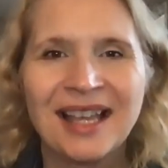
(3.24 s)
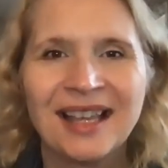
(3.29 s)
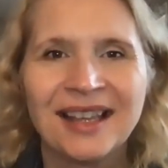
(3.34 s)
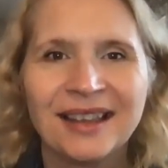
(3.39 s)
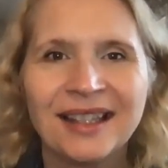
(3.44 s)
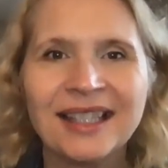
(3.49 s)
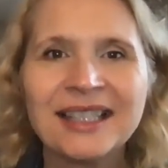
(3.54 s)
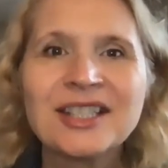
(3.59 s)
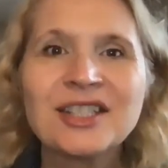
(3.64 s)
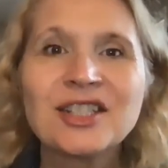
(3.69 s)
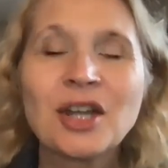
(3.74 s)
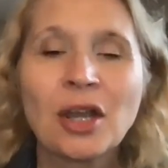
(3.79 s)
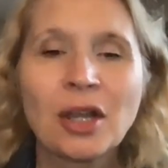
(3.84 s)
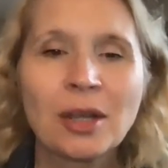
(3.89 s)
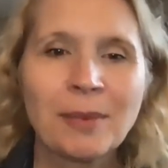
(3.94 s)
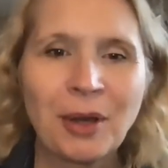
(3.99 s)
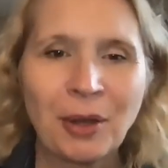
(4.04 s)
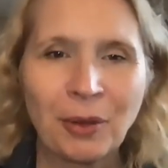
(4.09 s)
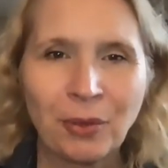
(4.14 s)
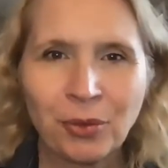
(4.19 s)
Let's talk
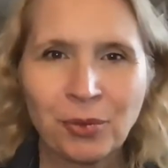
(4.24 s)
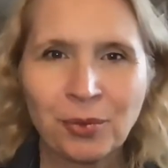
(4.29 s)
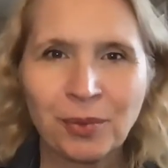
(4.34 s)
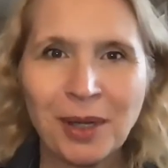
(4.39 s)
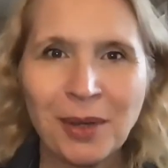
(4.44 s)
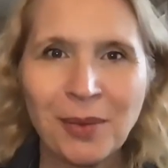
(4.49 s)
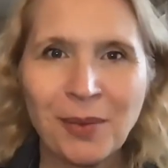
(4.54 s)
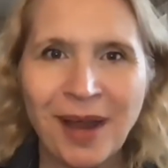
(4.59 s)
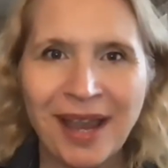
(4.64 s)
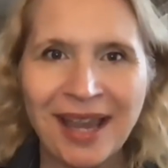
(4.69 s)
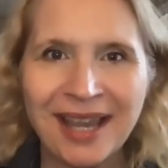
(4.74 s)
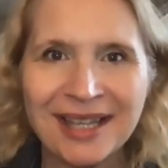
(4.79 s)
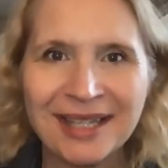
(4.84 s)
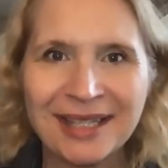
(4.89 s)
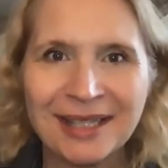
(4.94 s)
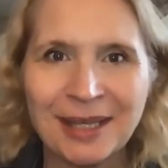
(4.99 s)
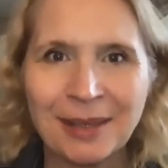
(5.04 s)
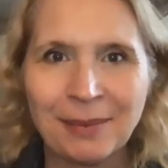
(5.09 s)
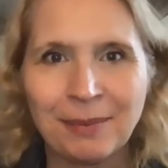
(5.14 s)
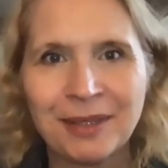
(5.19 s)
about 3 ways
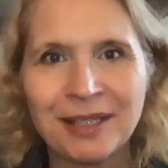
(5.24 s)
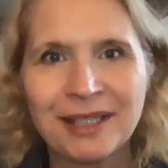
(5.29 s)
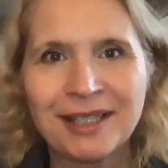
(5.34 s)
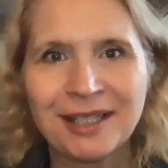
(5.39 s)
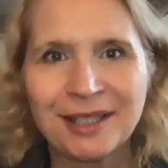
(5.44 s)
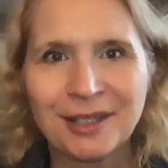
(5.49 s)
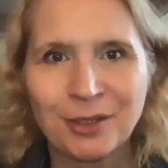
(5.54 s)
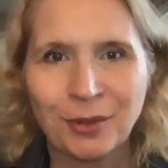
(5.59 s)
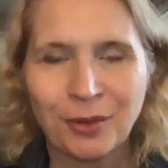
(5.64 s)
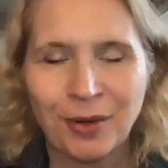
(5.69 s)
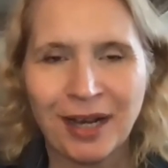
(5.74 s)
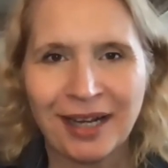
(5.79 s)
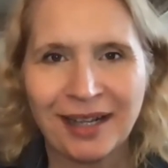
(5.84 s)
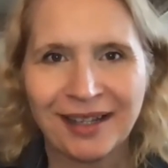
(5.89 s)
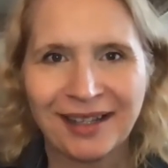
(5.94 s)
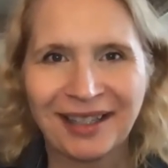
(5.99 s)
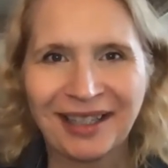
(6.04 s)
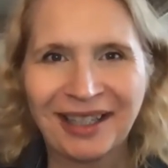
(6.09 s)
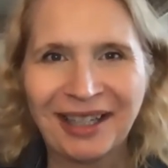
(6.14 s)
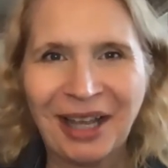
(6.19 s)
that business
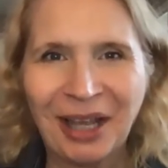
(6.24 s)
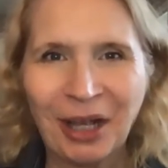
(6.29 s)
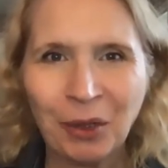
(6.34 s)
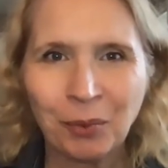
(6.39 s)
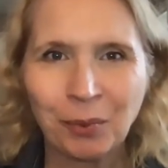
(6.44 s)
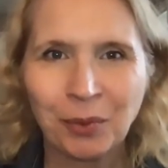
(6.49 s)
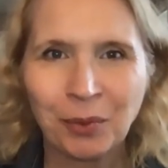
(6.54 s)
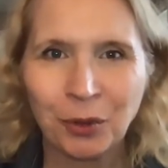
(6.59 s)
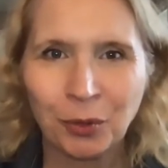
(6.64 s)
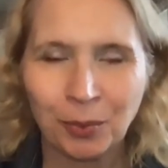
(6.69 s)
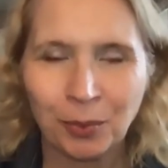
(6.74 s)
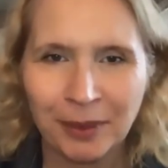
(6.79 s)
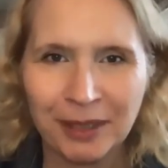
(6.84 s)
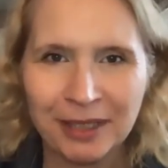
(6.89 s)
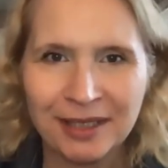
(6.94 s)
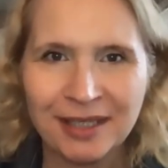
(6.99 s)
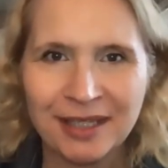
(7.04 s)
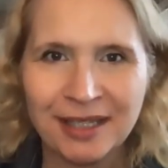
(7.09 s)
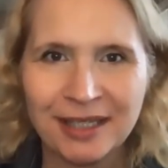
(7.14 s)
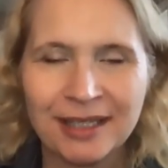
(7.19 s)
credit can help your
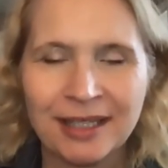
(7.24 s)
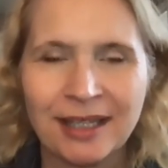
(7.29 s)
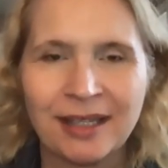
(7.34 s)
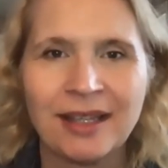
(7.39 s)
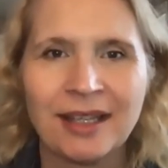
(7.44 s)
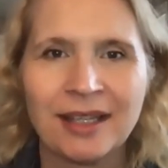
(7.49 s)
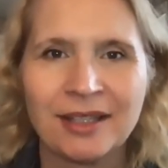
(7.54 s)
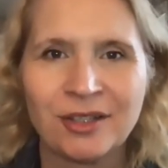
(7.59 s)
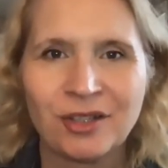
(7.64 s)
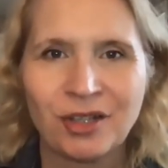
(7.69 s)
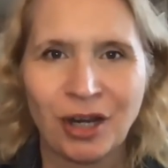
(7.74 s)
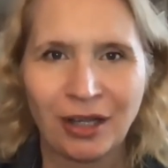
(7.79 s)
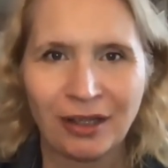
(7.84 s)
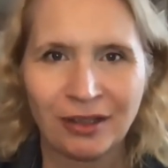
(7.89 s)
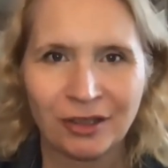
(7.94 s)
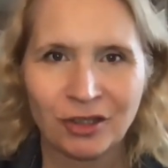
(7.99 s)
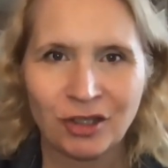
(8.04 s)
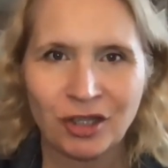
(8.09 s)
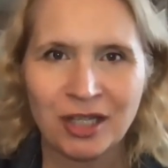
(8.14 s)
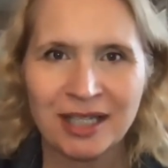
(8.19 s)
business in these
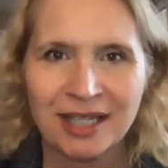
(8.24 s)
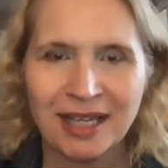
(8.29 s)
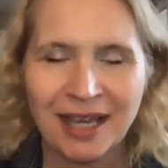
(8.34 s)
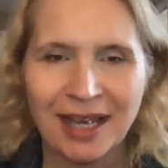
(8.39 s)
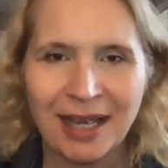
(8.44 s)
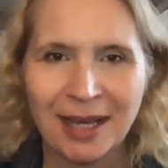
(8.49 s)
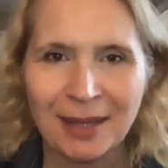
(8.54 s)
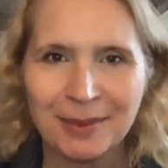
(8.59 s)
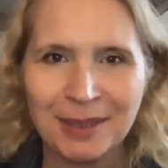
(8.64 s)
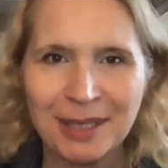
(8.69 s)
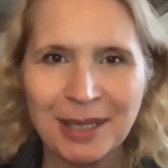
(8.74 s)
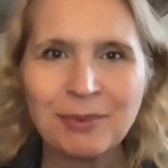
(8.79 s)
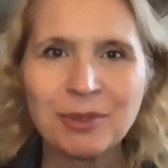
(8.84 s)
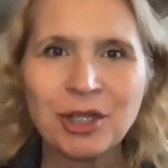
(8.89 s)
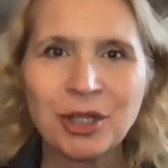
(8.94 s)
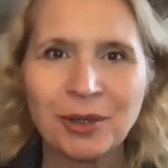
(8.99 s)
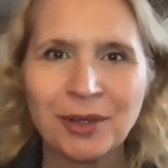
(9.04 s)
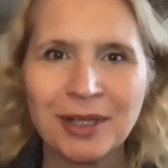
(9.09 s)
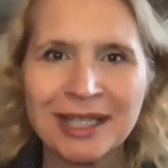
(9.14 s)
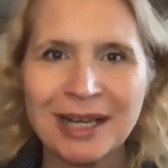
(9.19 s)
challenging times. I'm
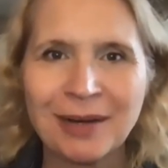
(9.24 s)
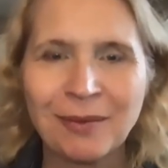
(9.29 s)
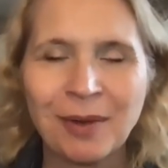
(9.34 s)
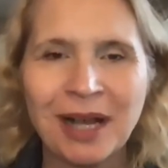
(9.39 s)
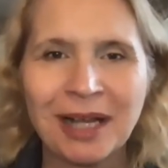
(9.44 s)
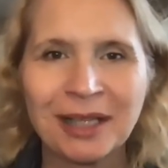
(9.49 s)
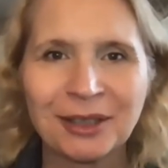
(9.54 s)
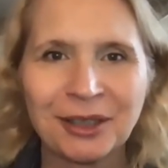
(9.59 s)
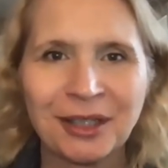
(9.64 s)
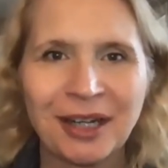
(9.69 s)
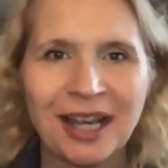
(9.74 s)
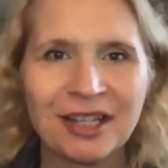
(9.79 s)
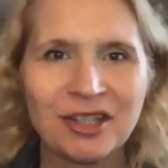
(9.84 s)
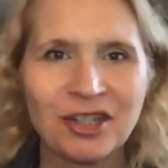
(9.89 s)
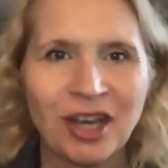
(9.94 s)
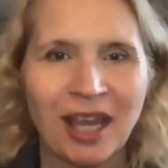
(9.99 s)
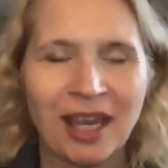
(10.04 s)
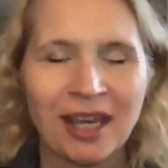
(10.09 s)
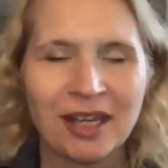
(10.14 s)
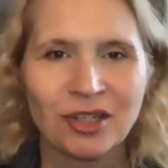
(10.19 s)
Jerry Dentweiler,
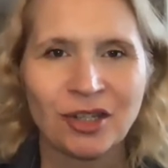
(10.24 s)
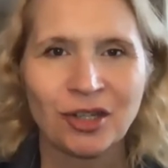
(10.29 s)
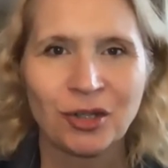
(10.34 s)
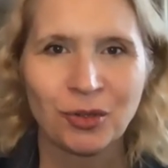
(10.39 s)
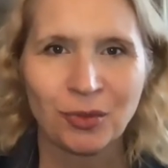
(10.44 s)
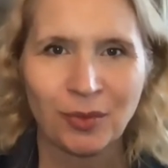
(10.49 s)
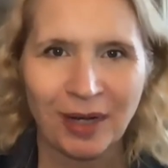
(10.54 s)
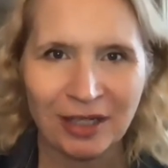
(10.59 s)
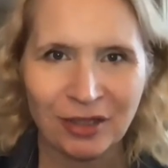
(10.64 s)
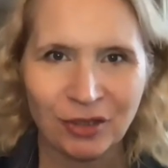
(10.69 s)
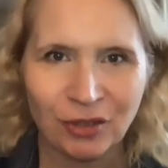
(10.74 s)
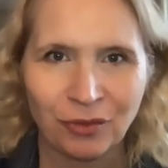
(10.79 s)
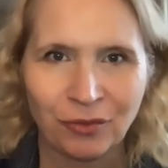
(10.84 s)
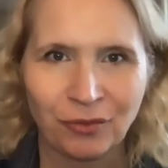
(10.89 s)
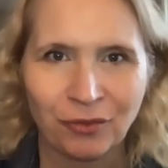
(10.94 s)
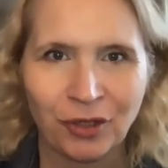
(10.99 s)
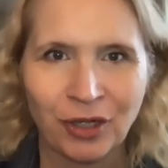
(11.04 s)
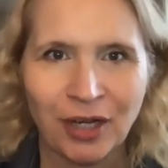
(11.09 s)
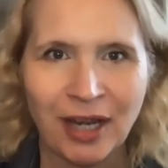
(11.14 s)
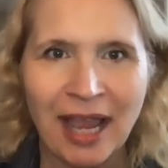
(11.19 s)
Education Director
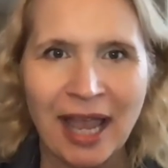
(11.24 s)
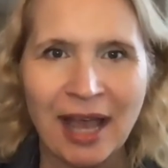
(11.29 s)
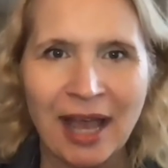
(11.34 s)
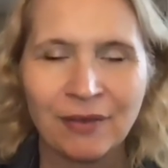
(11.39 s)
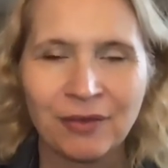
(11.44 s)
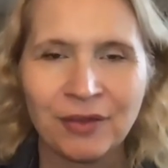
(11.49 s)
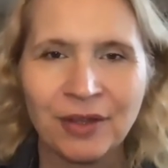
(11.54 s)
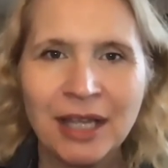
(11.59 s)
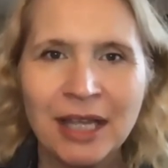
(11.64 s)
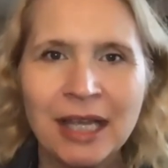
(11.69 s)
for NAV.